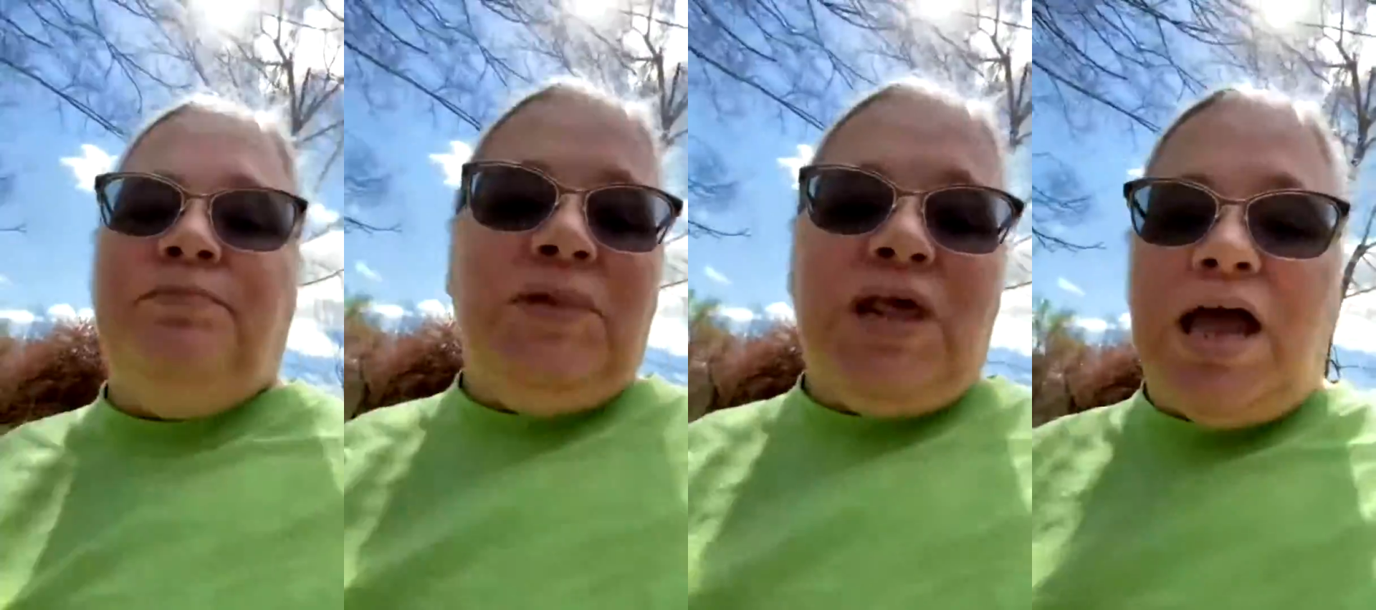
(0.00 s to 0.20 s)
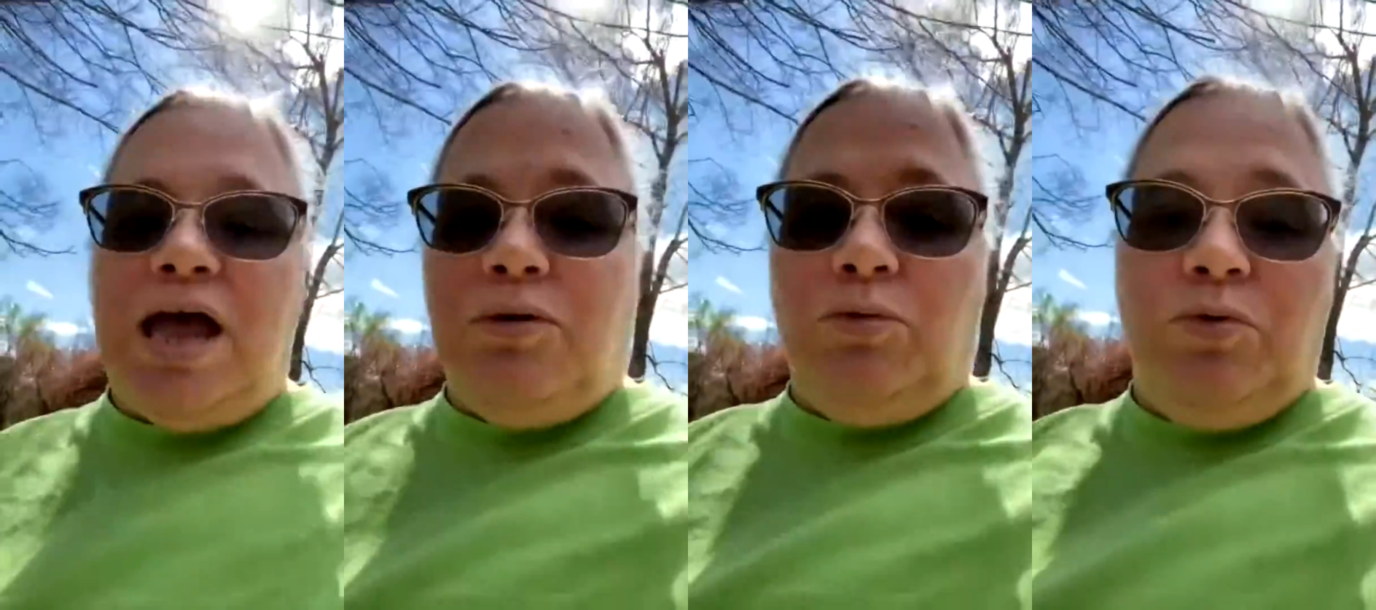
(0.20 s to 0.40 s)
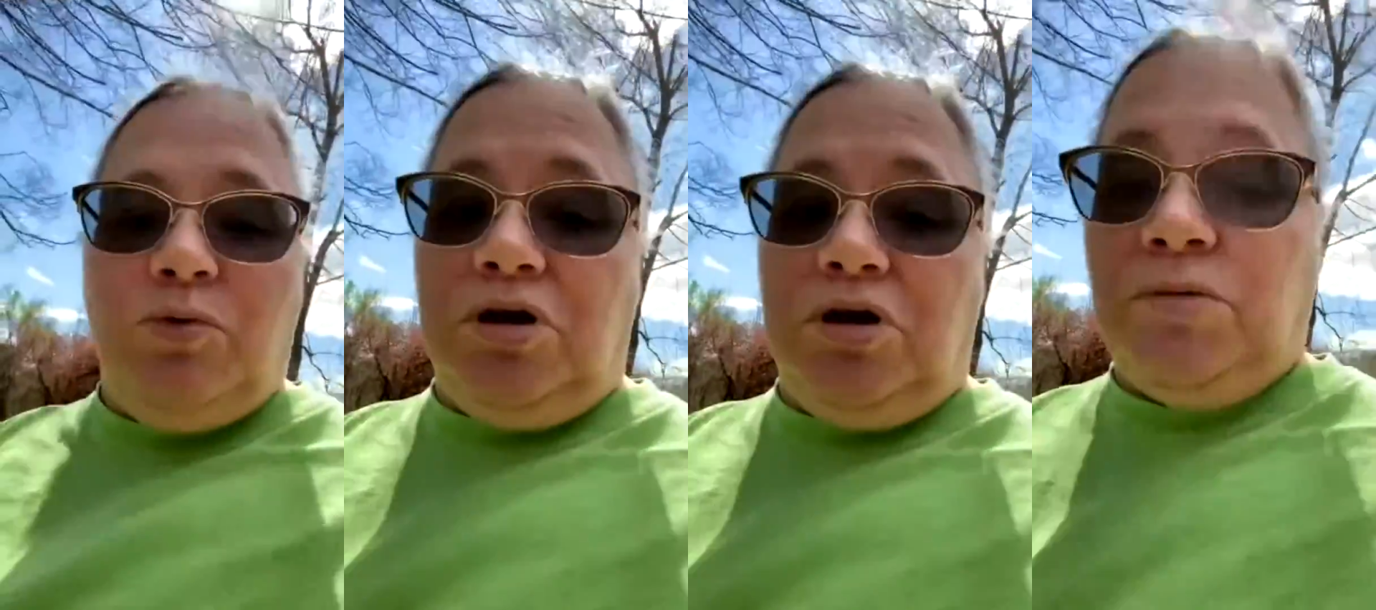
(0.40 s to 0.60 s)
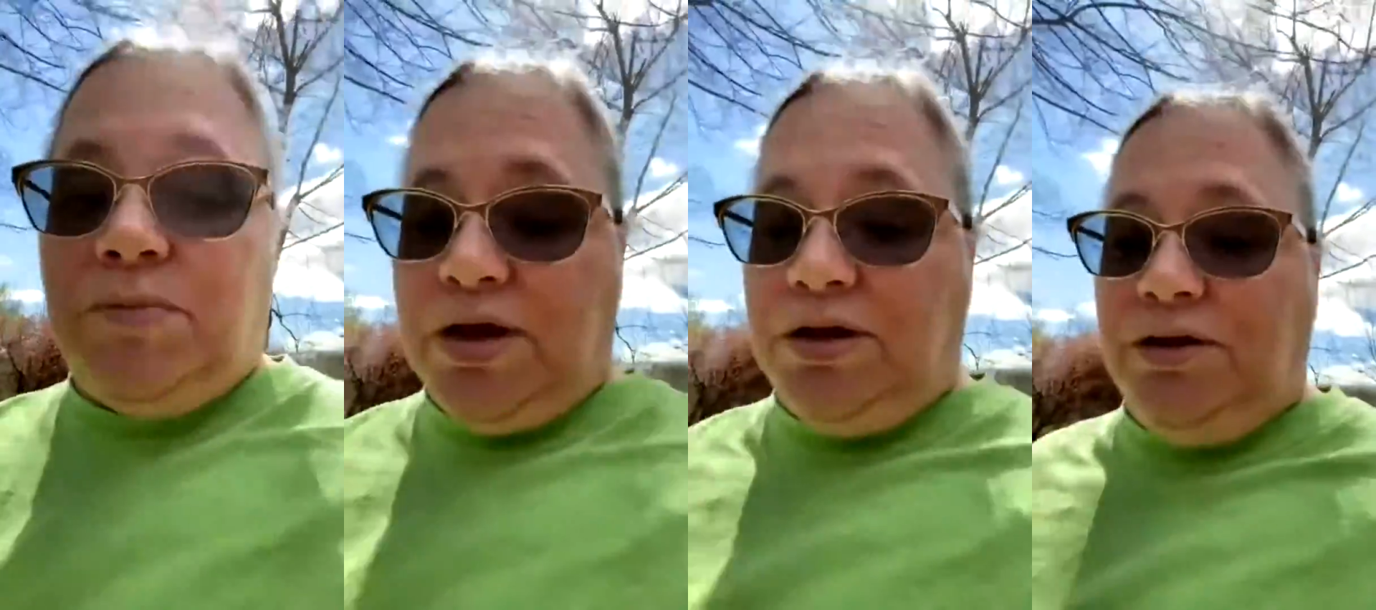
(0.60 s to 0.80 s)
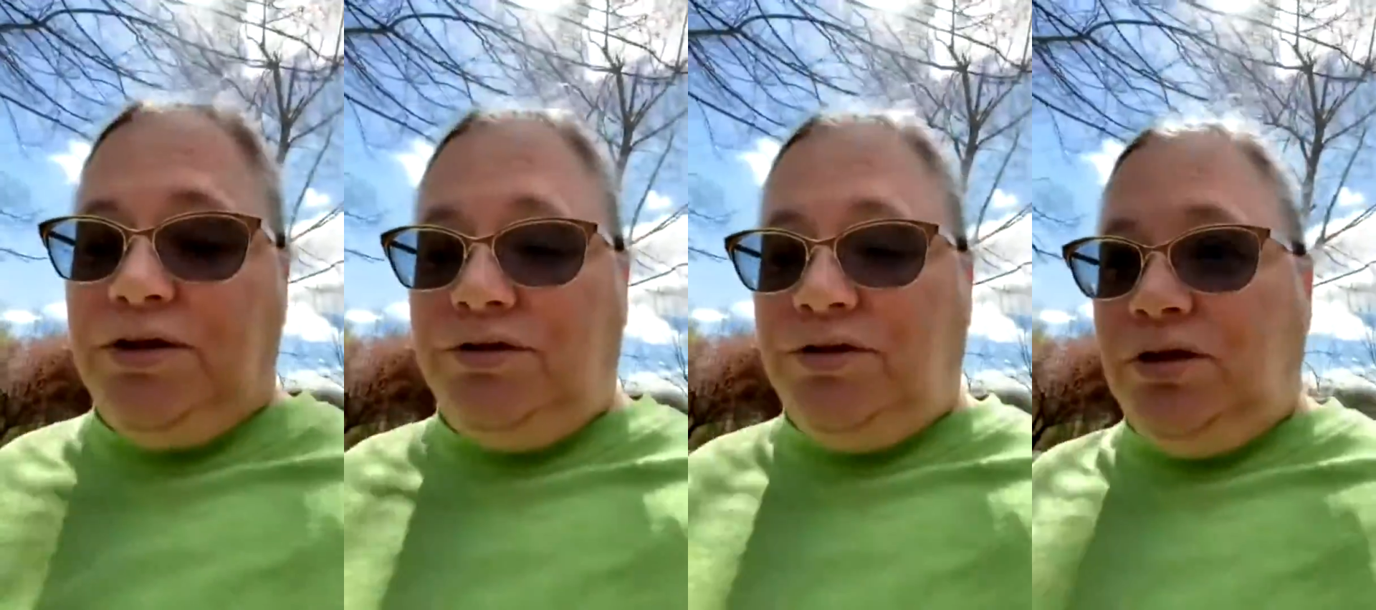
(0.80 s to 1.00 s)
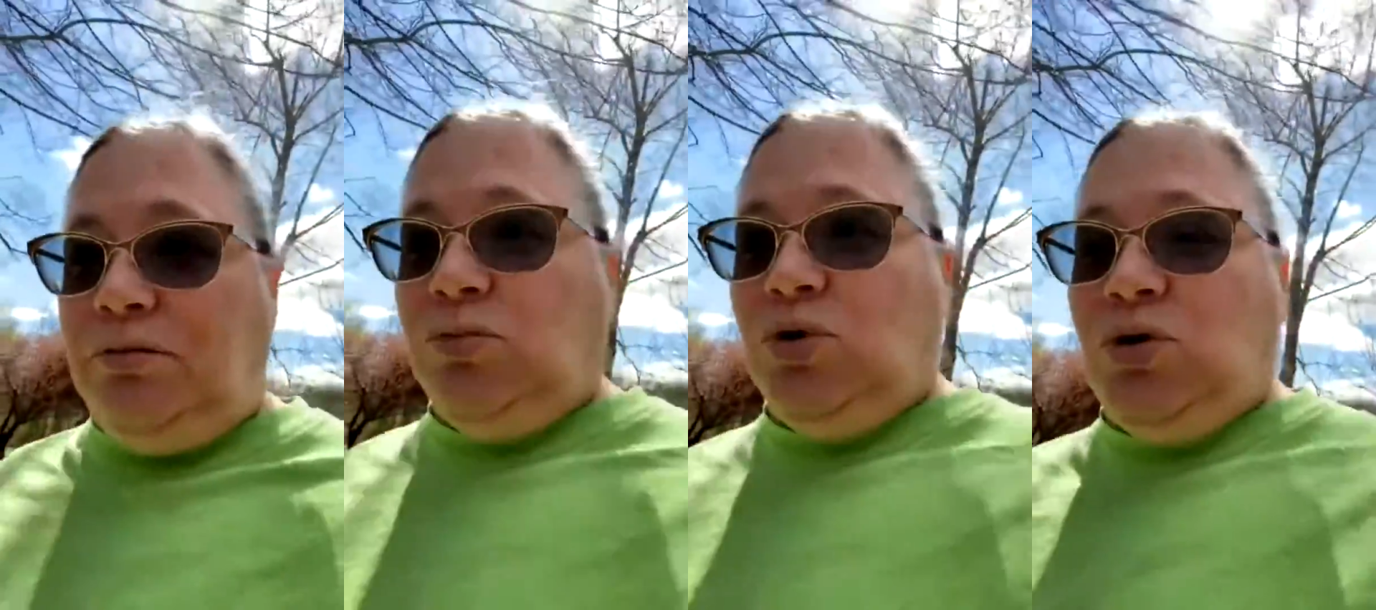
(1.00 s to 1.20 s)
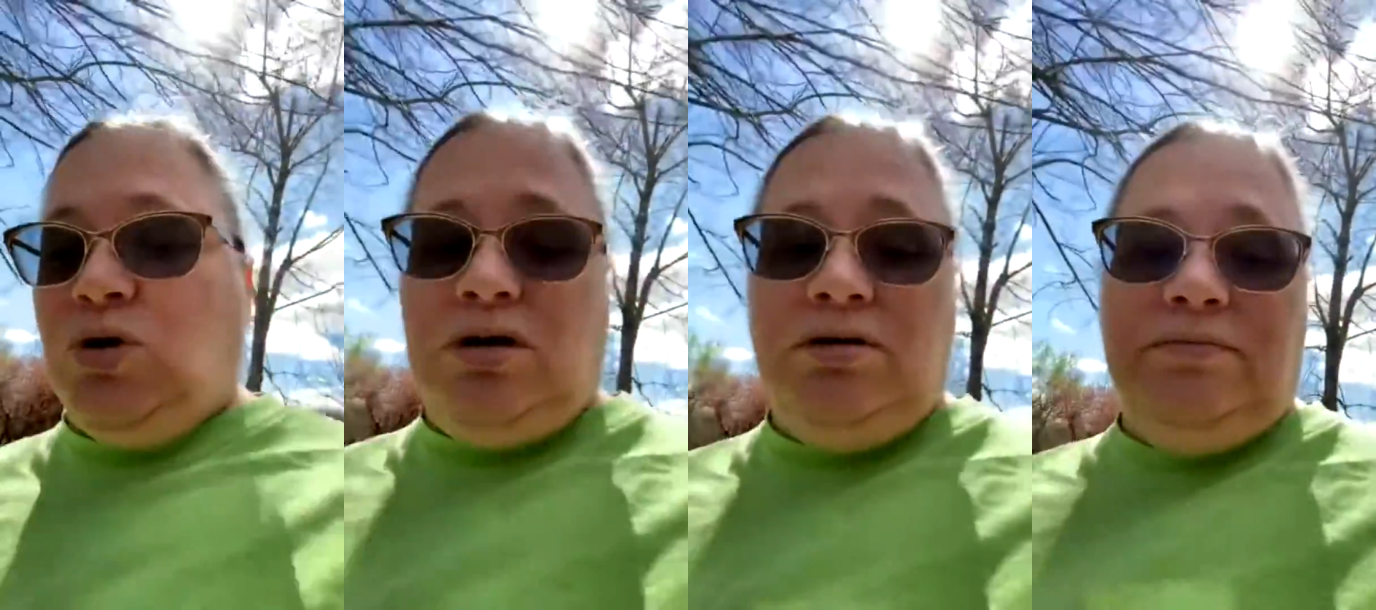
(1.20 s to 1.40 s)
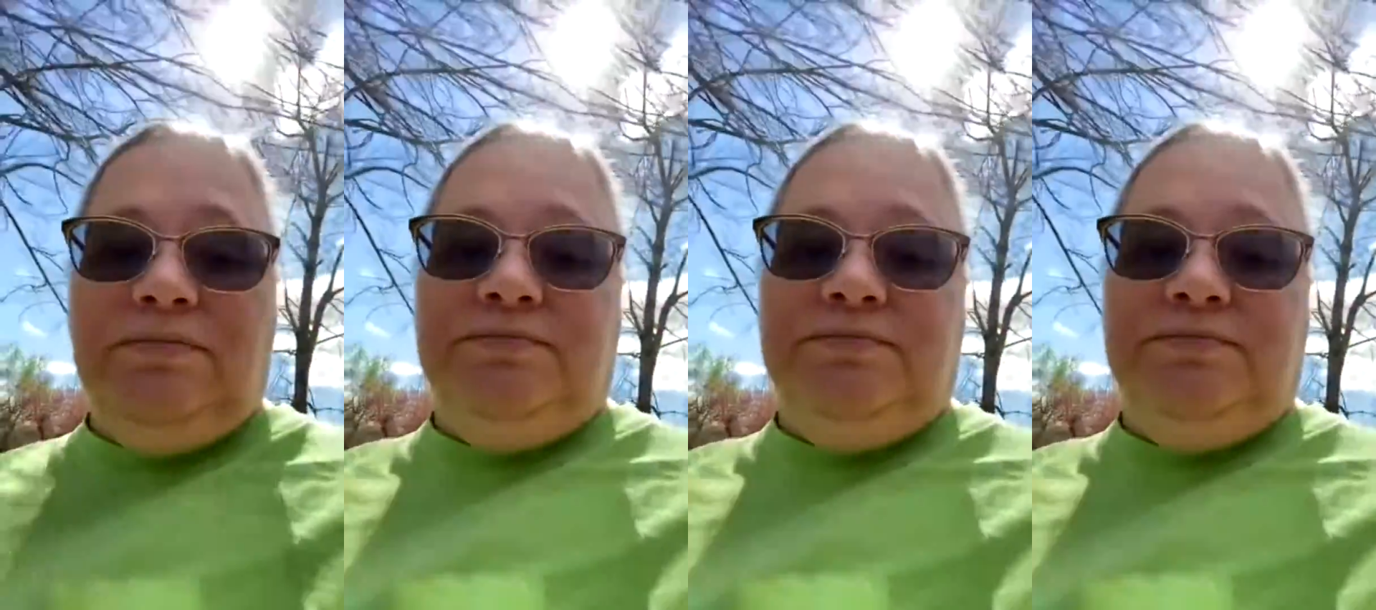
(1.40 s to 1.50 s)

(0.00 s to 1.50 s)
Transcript: I won't come out here anymore.